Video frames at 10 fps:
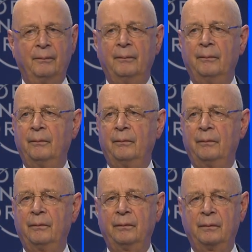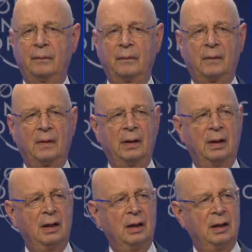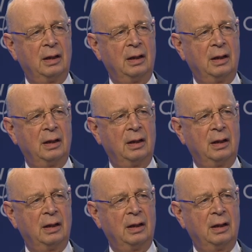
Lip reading: (no one is talking)